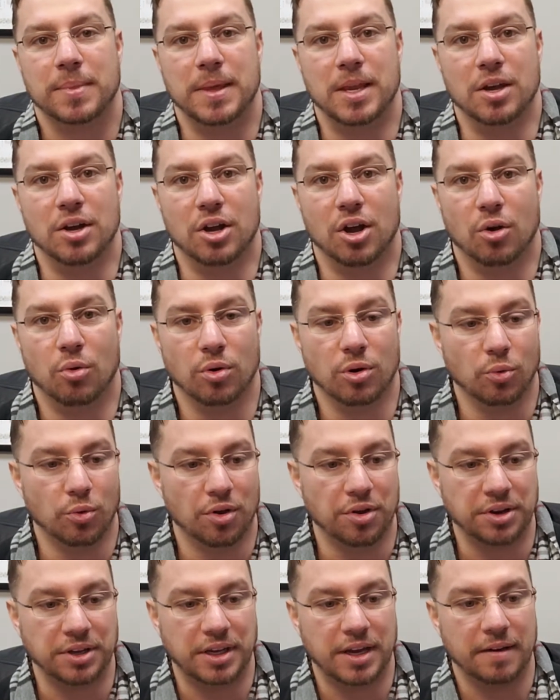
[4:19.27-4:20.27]
You know, we're
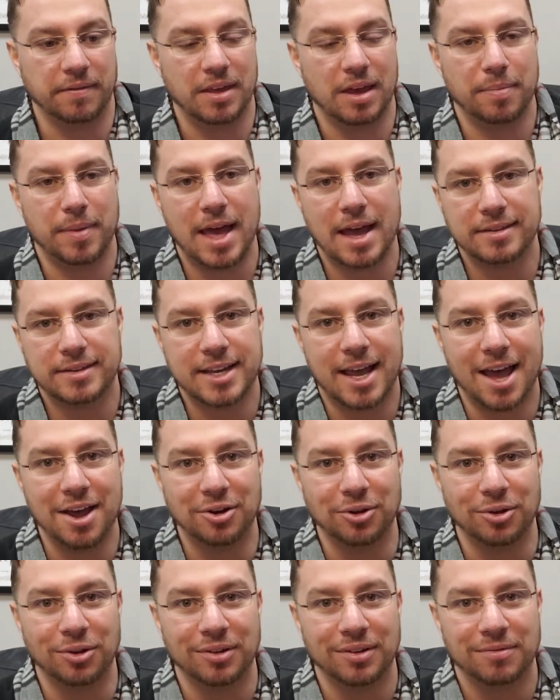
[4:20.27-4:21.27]
willing to give them that
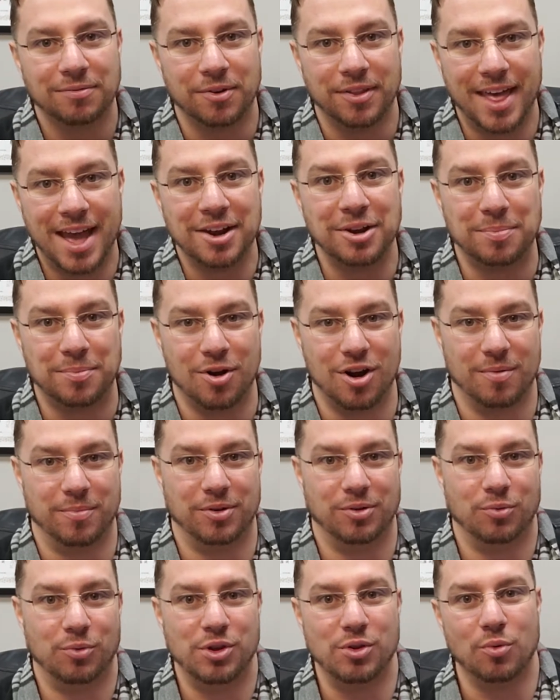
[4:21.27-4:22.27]
title for that
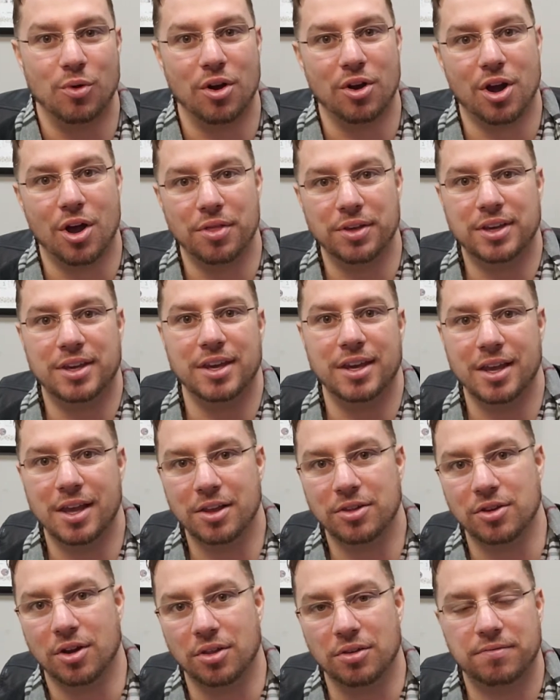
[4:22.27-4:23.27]
department. We want all the
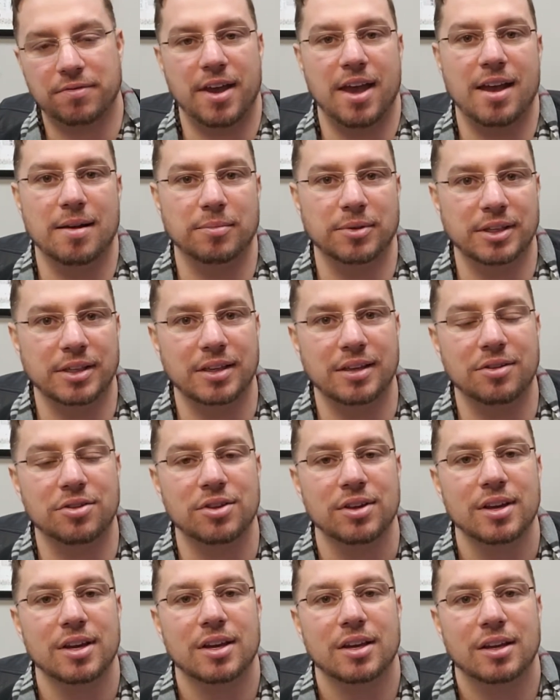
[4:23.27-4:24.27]
kids, all the
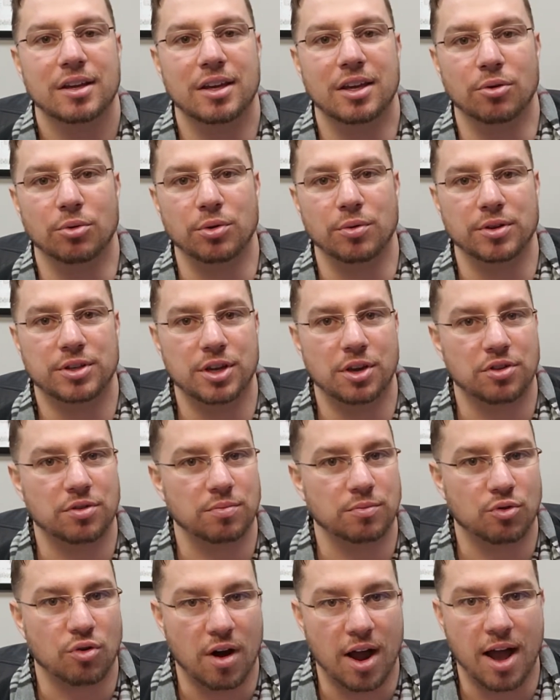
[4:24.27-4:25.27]
families, you know, we want to
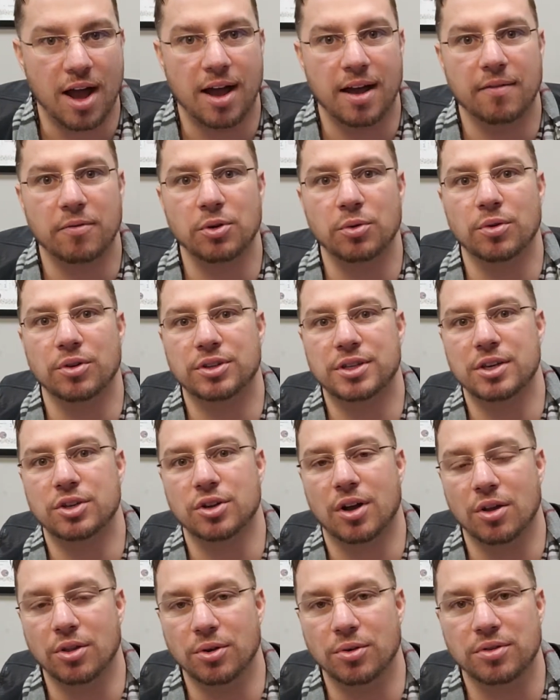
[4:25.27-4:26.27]
teach Krav, we want to teach
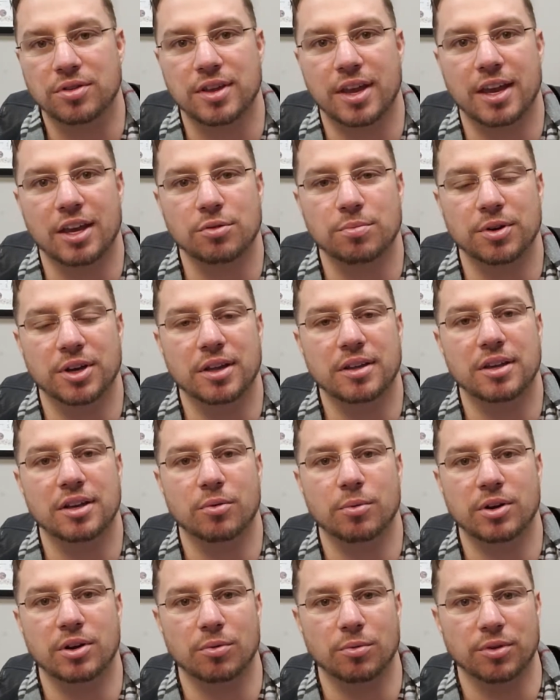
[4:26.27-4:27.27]
all those things, but, you know,
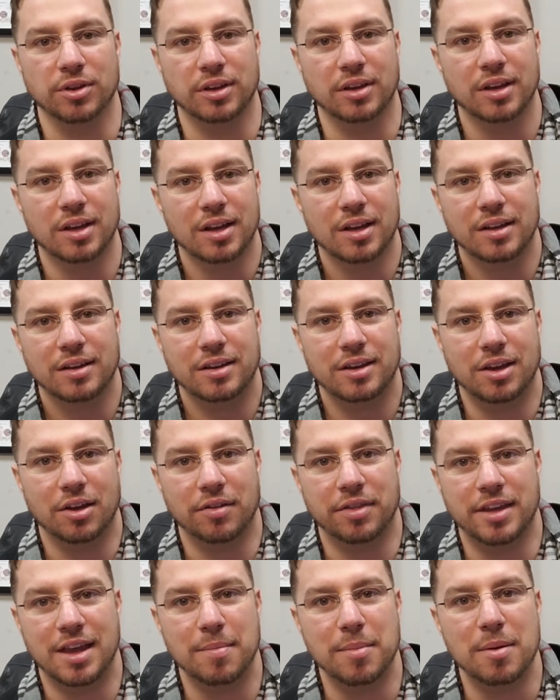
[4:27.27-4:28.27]
we don't really, you
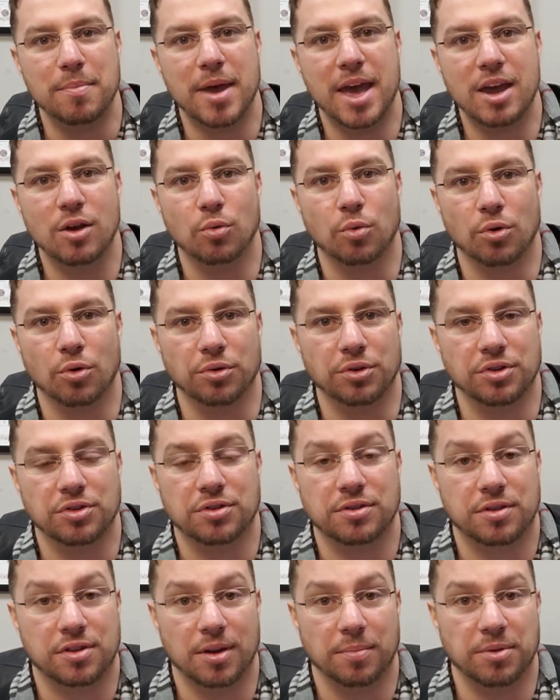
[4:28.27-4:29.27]
know, the MMA world is
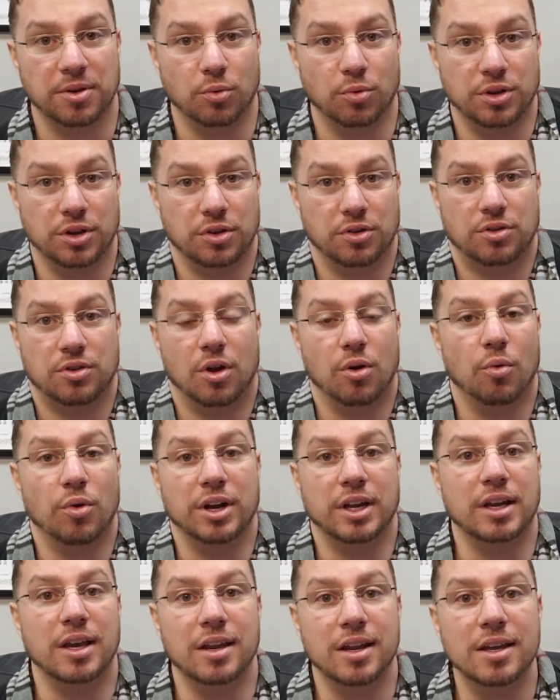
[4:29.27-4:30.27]
something we just don't
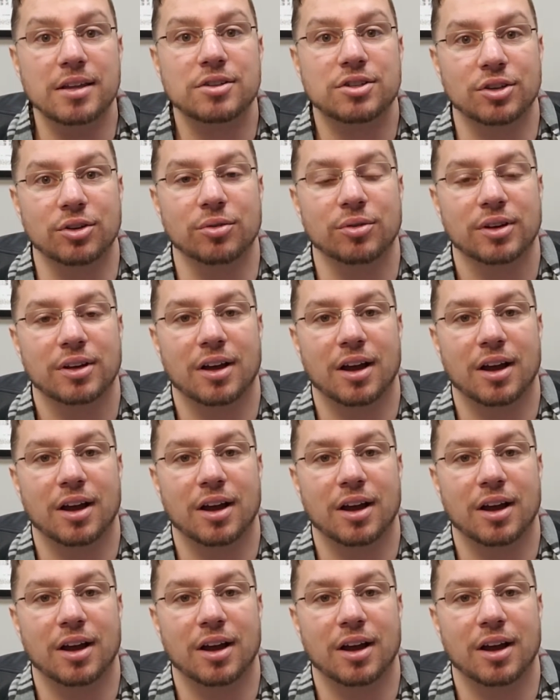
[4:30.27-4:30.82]
want to get into.